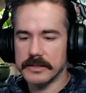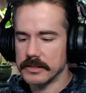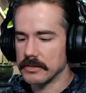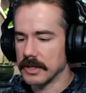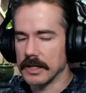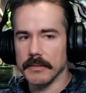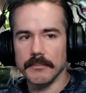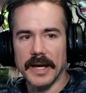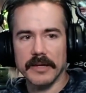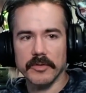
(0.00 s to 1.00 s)
to
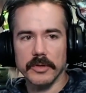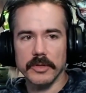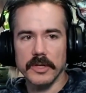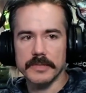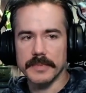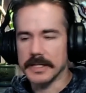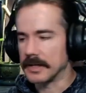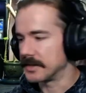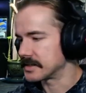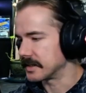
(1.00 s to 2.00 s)
micro USB
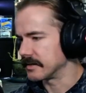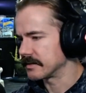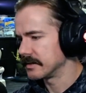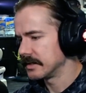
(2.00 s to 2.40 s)
on this end.